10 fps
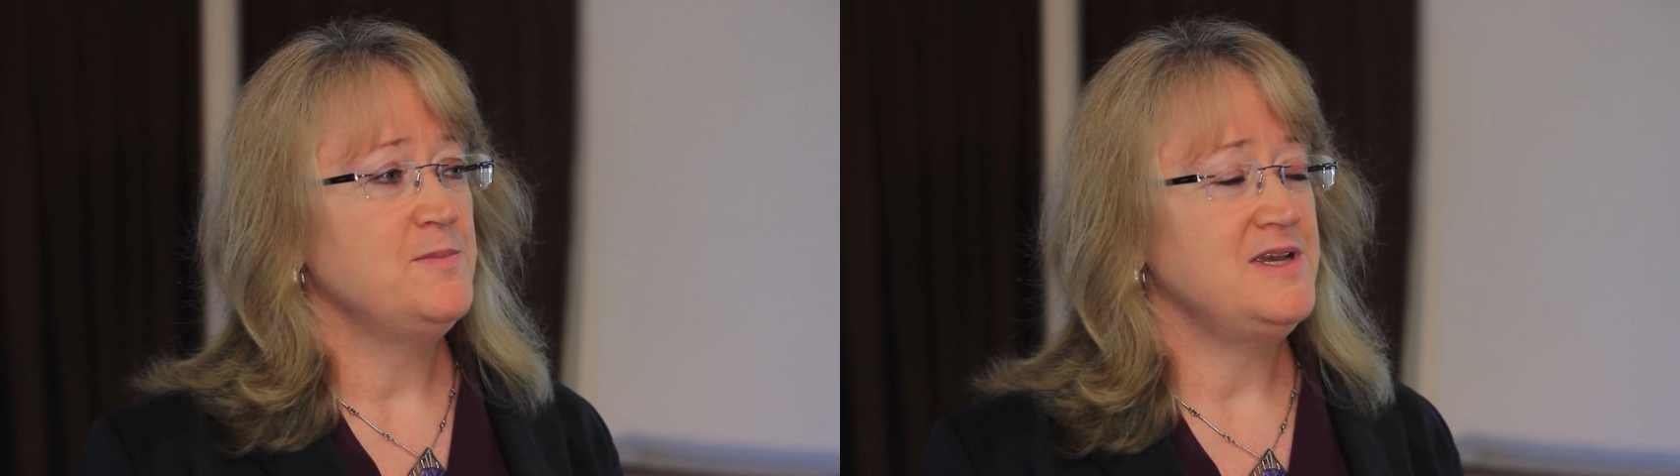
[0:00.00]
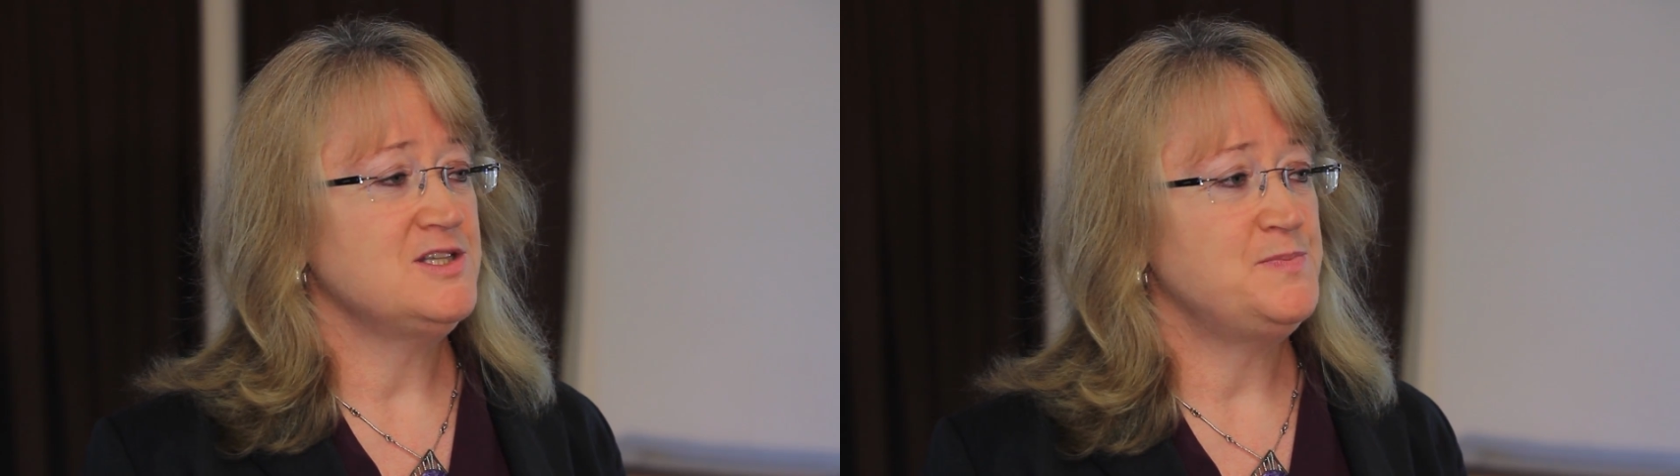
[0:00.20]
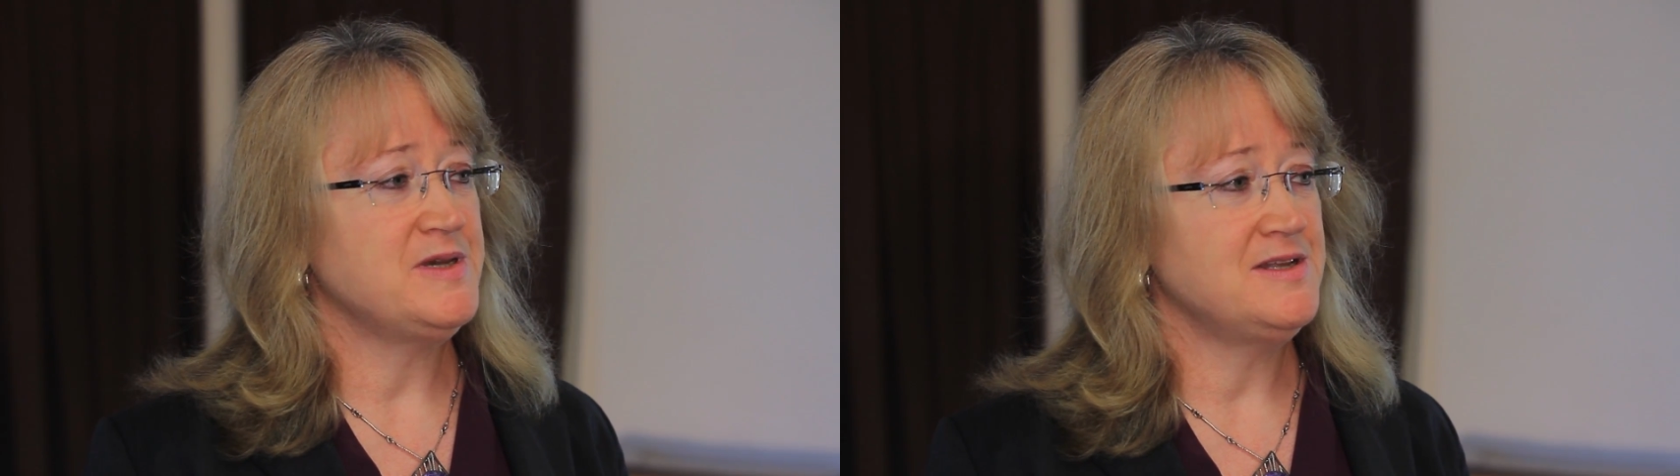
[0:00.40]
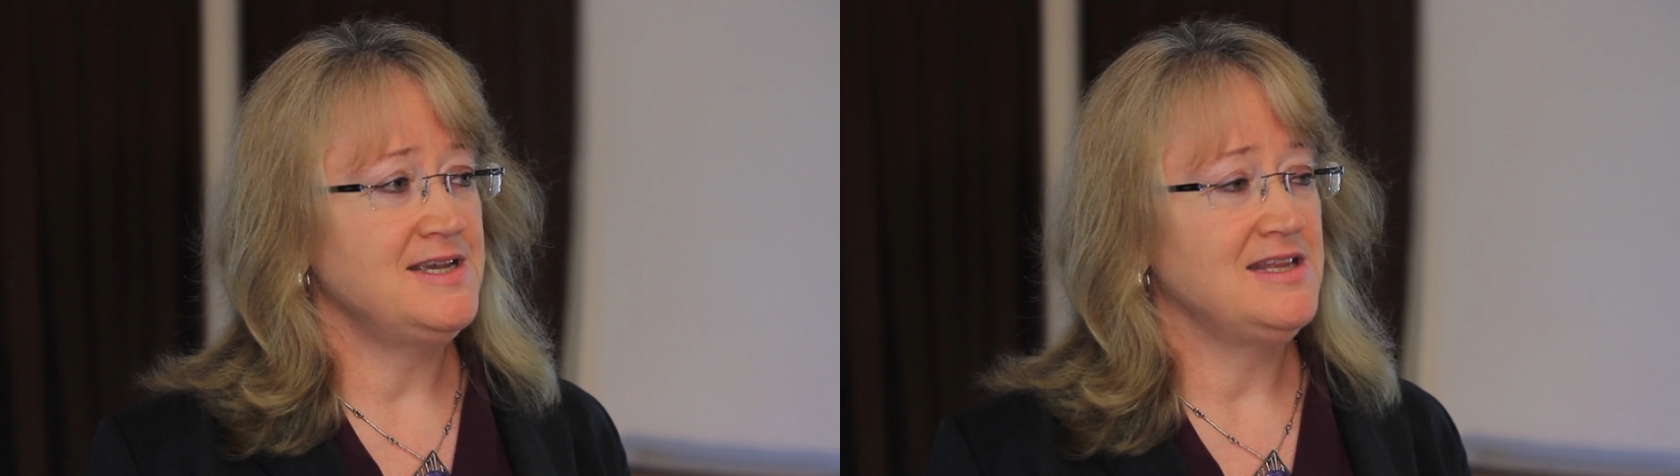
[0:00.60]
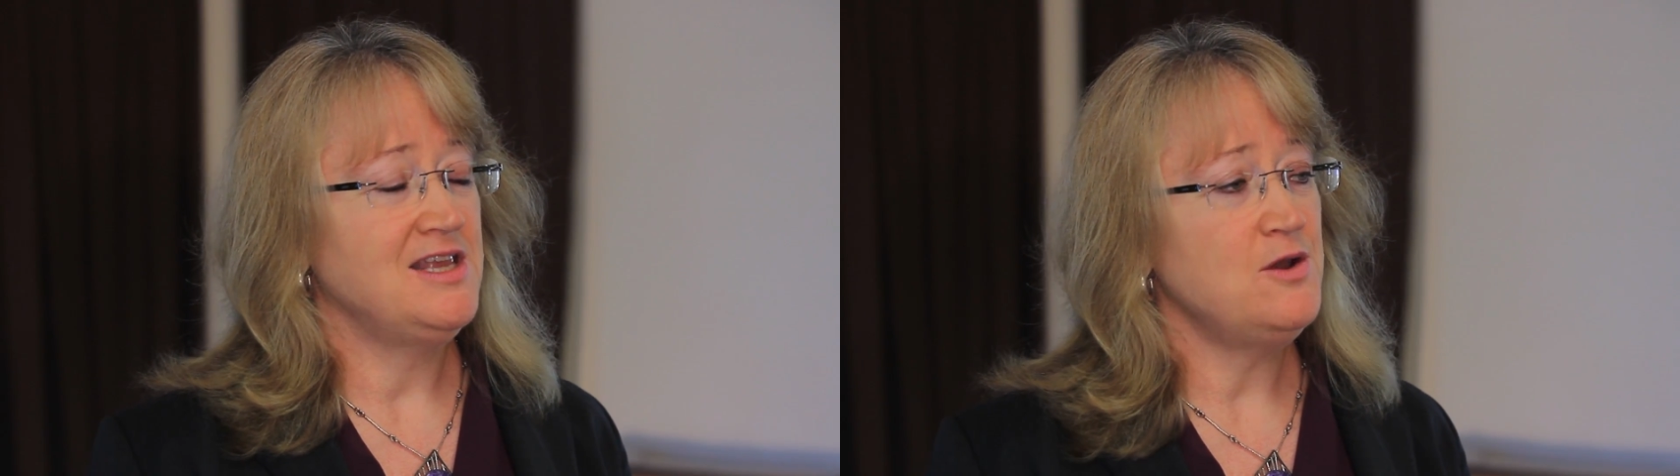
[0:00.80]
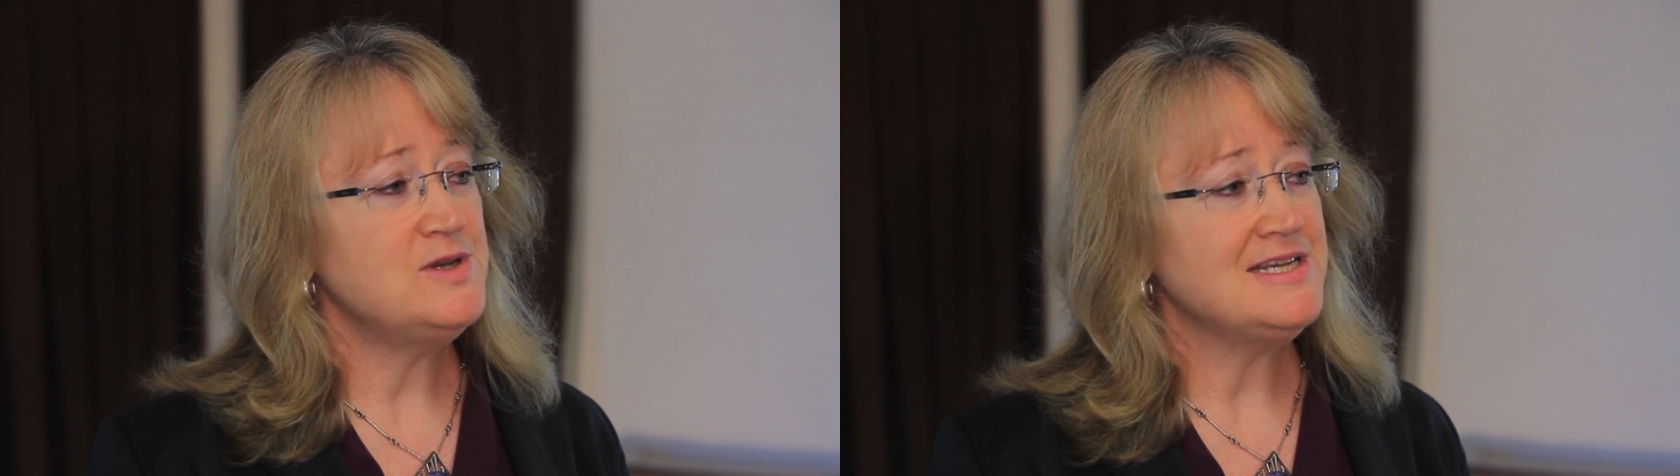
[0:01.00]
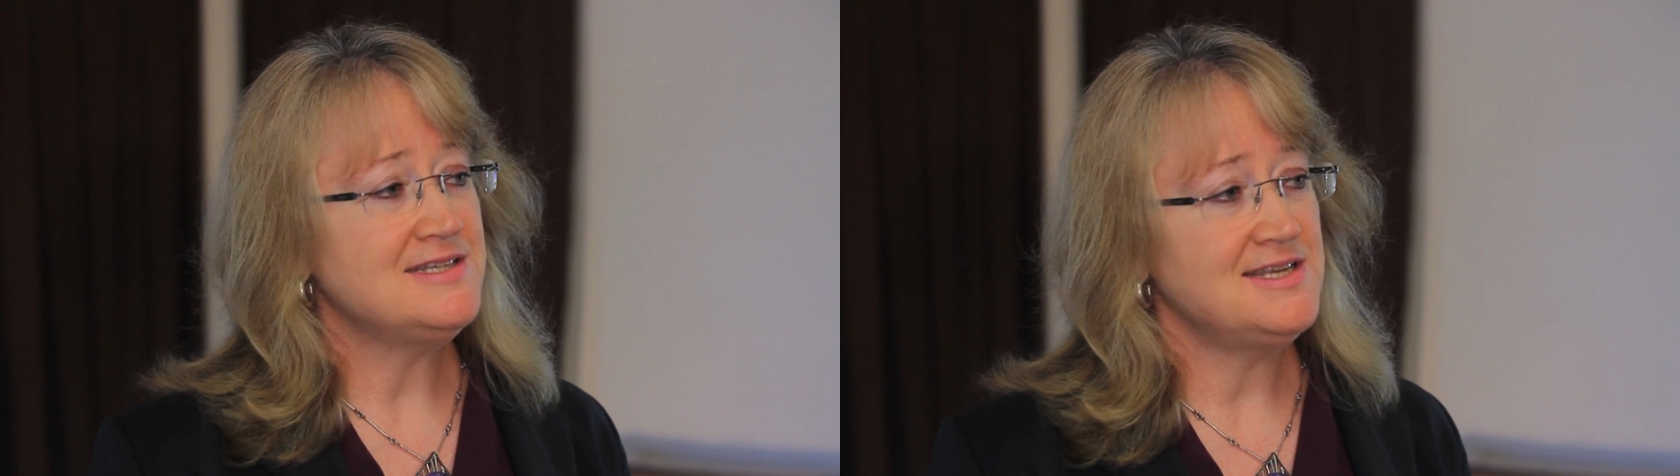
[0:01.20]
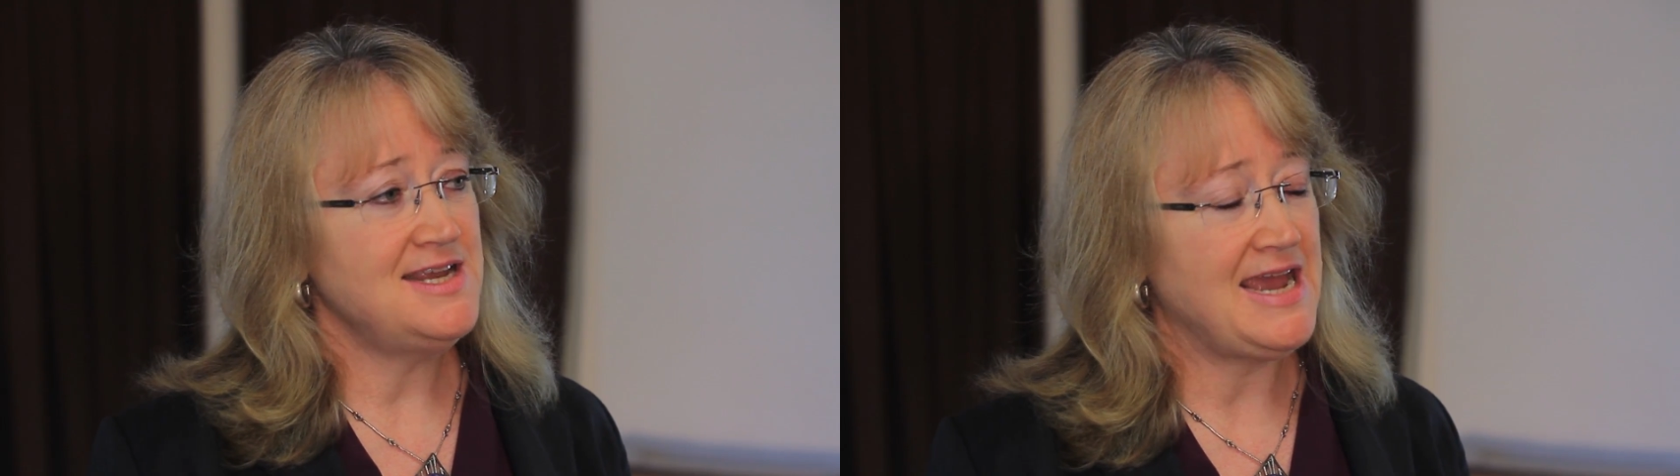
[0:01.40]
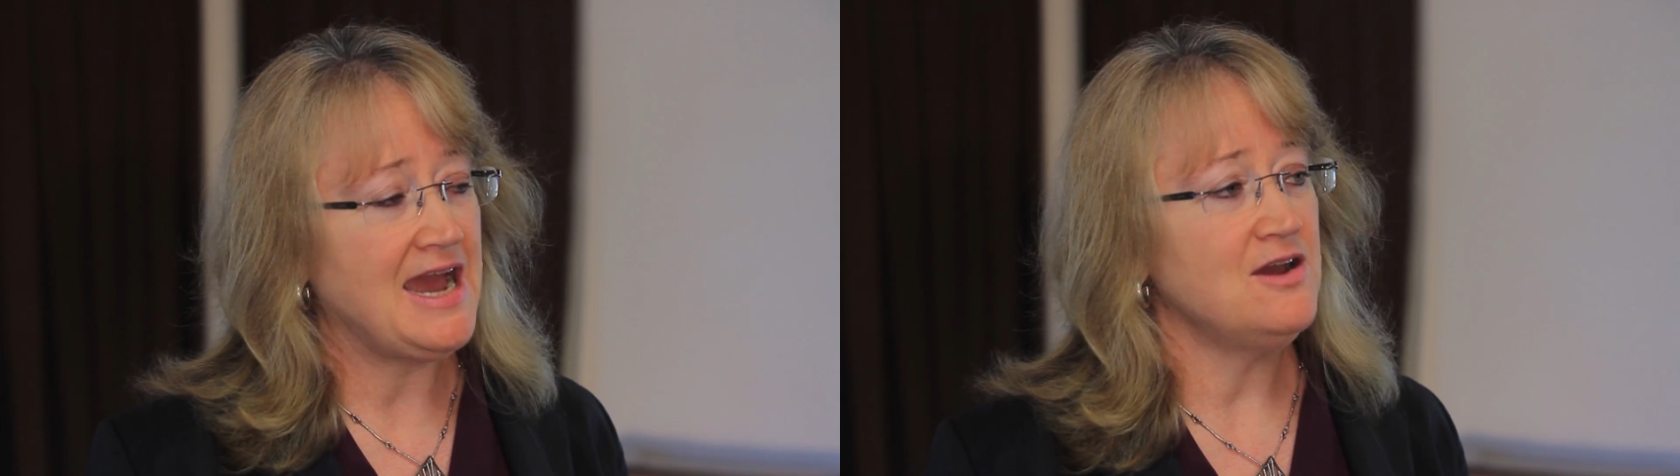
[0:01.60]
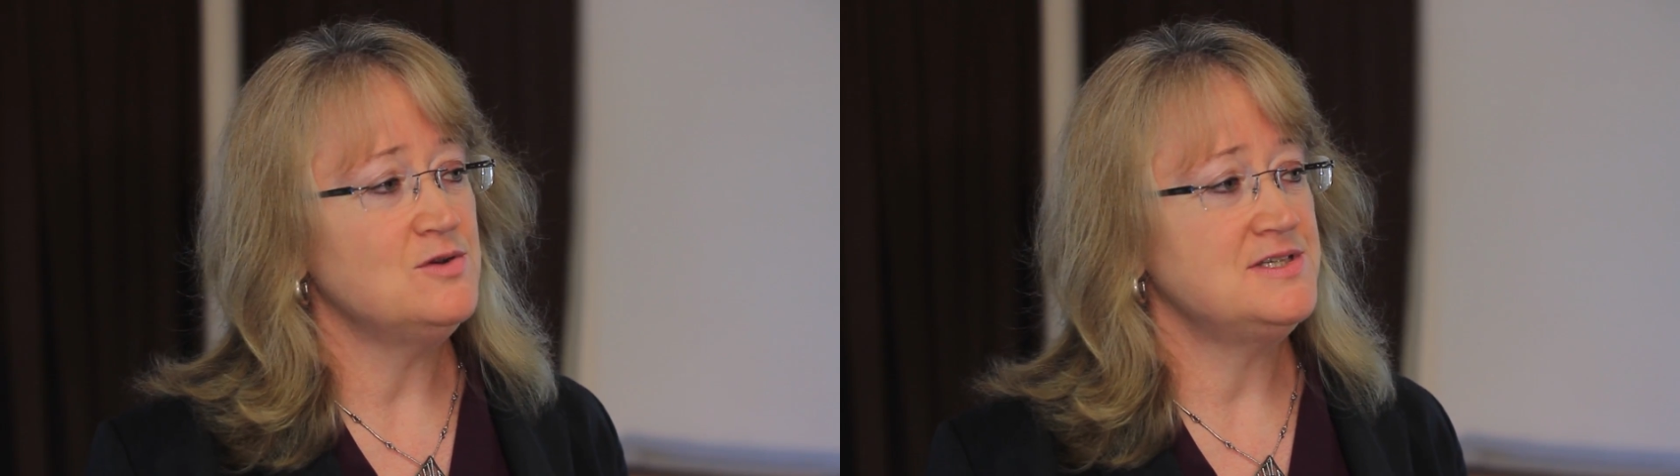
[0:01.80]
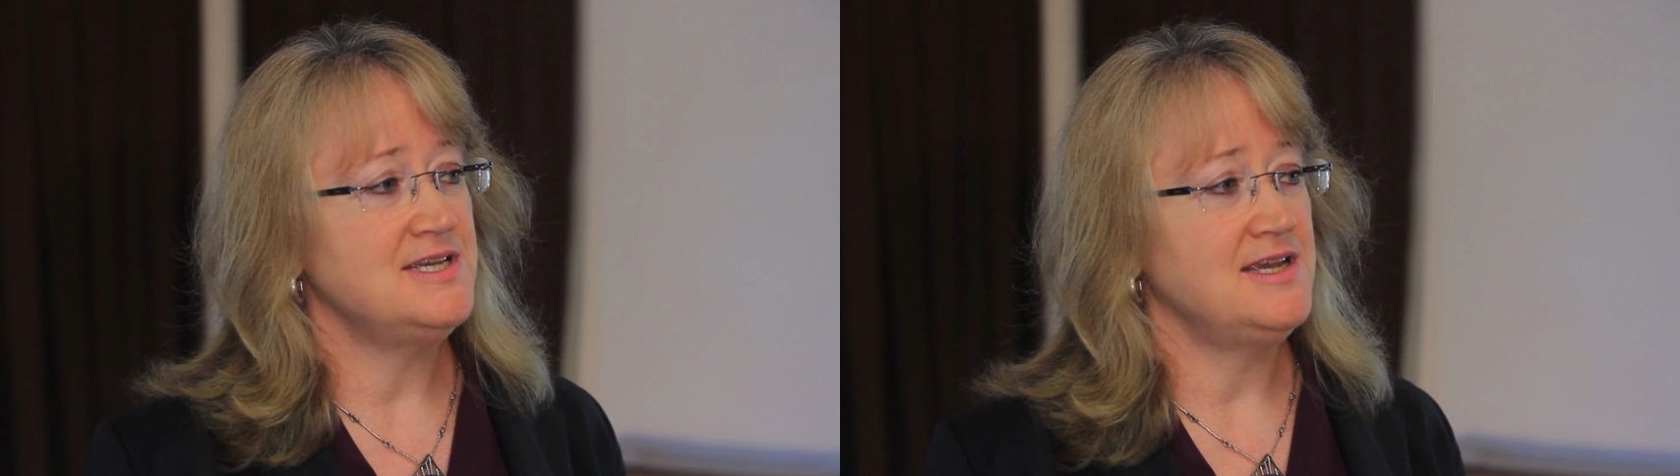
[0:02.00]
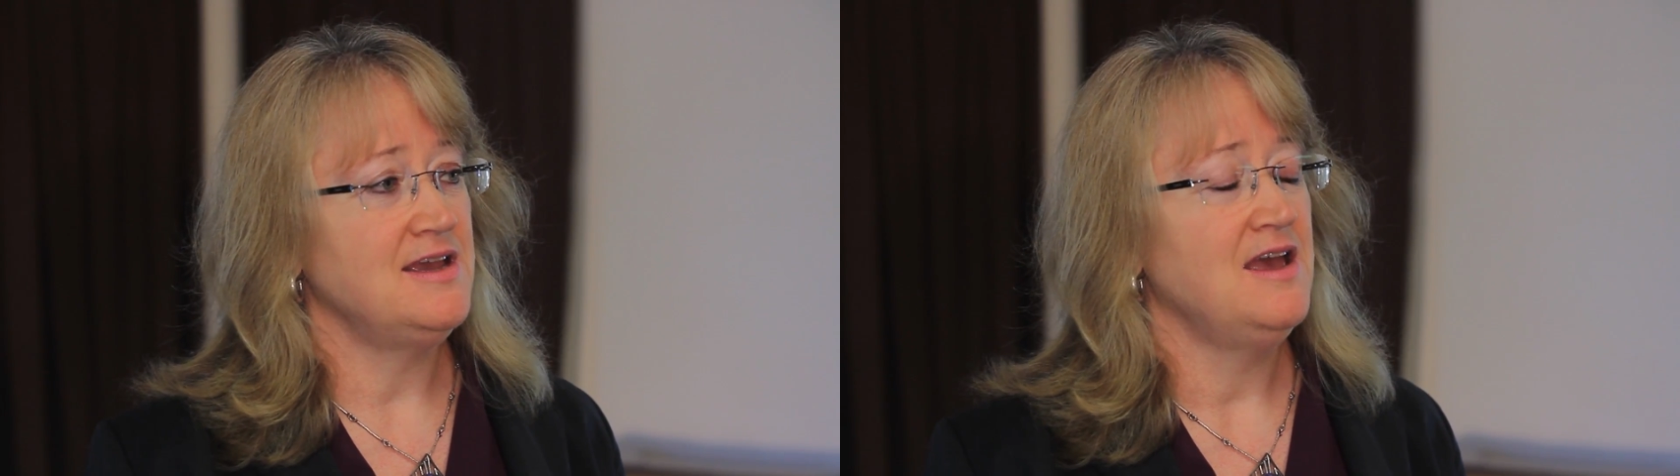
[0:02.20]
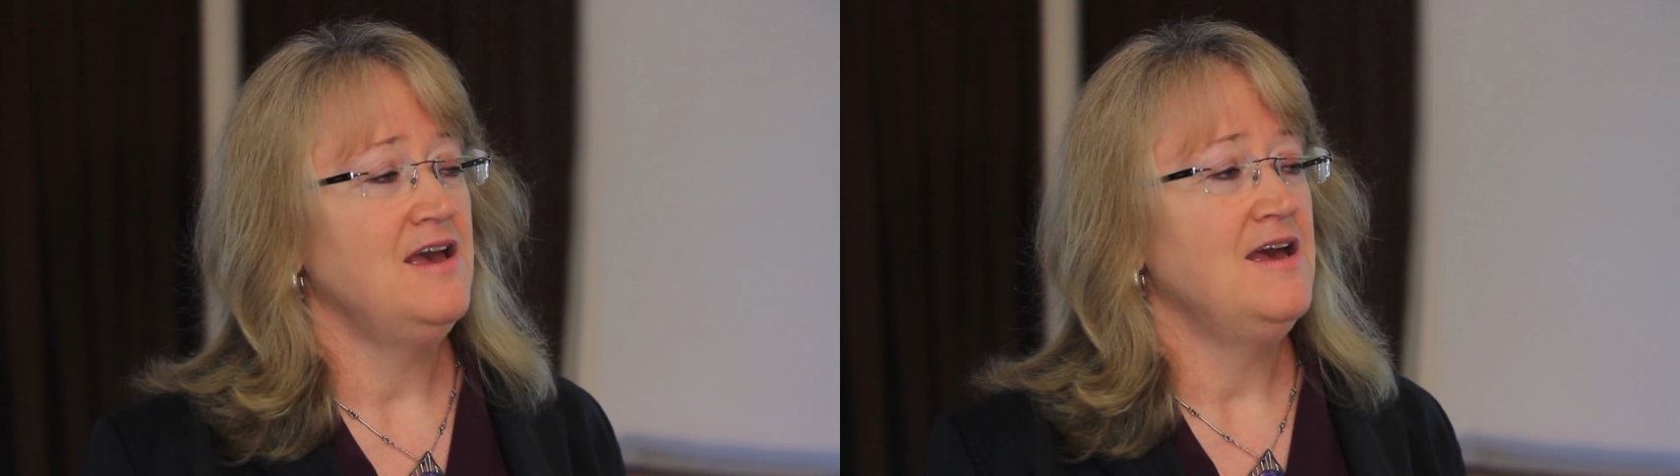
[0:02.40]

means building low-density housing